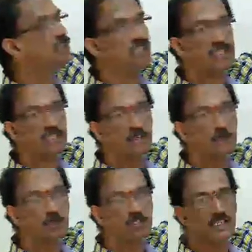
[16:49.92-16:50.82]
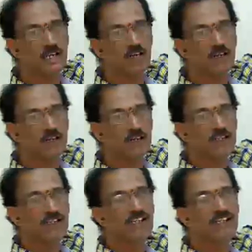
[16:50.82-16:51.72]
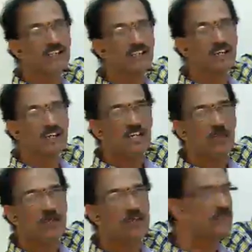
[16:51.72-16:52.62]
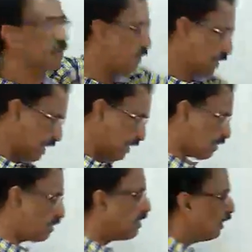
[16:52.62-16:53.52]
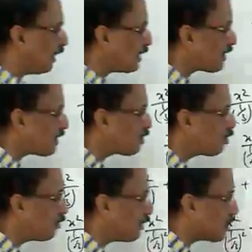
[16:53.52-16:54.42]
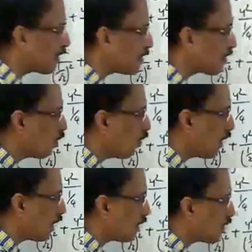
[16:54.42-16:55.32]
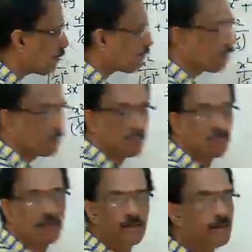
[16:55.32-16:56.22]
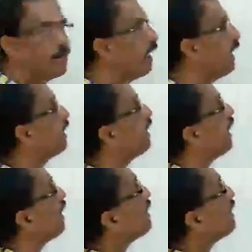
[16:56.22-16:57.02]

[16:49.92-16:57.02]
root 7 is the equation of a tangent. Let us assume this as a 1. And the another